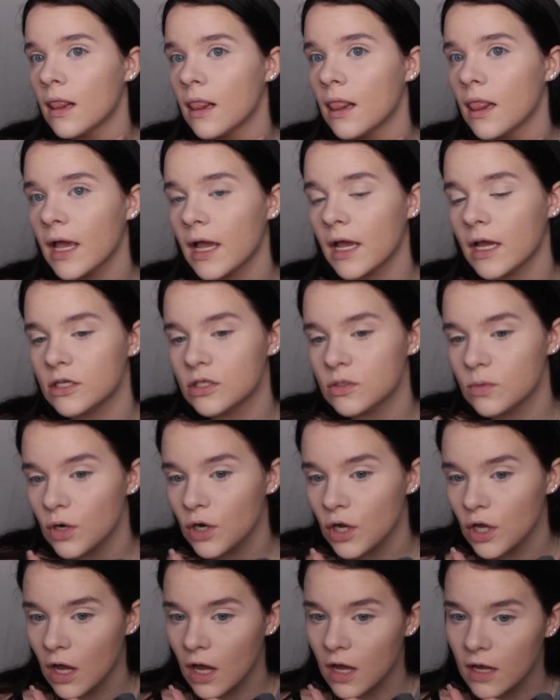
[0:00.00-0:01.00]
Like, I swear
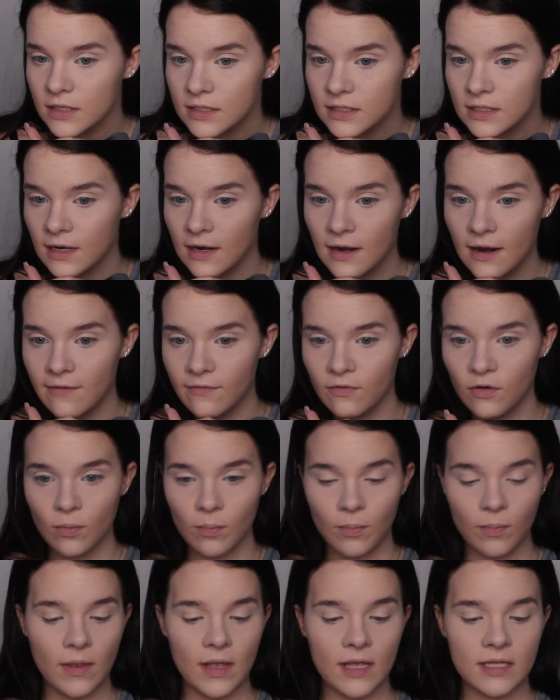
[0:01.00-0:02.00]
to God, it's never
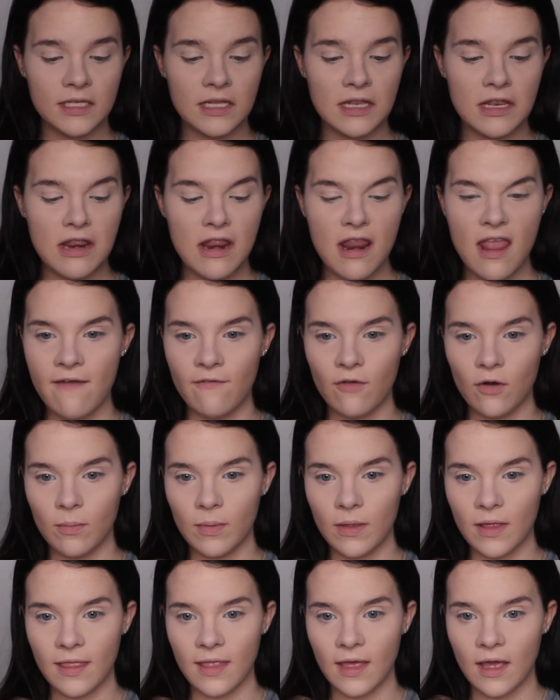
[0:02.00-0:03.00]

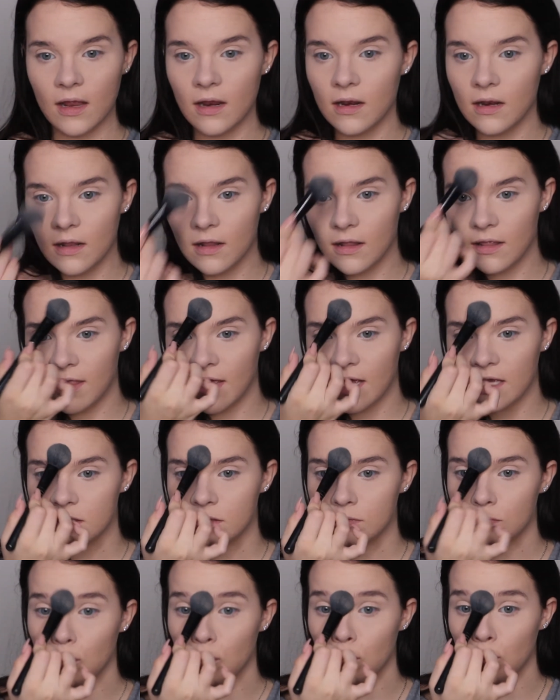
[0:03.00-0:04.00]
been that
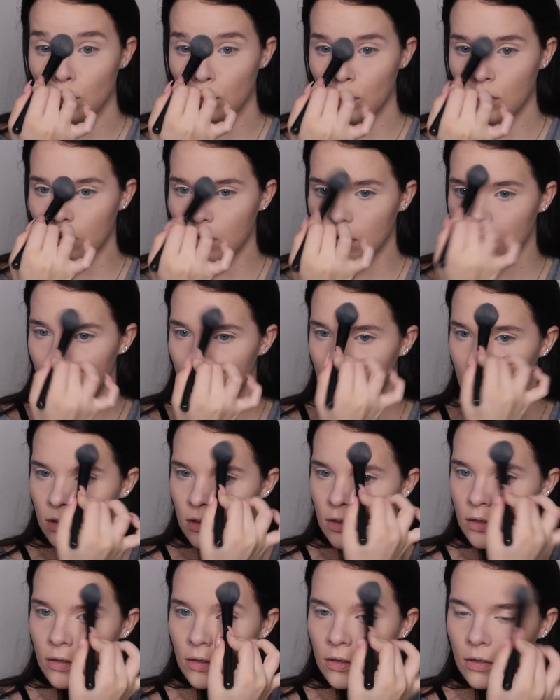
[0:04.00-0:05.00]
smooth
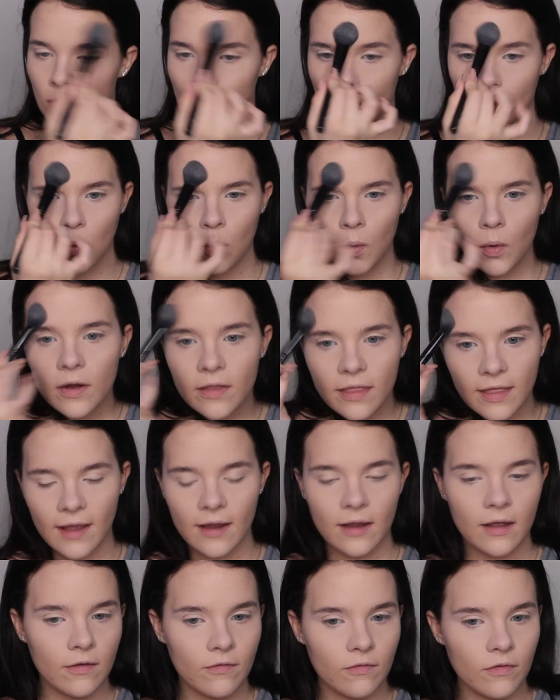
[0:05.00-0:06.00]
or that
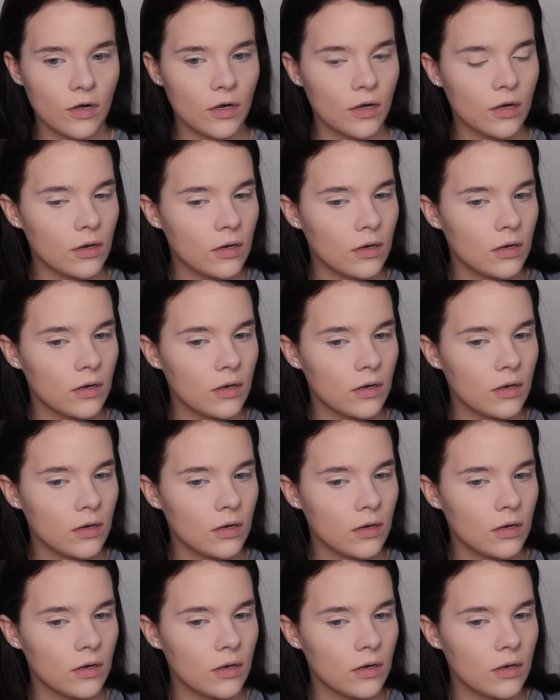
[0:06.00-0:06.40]
covered.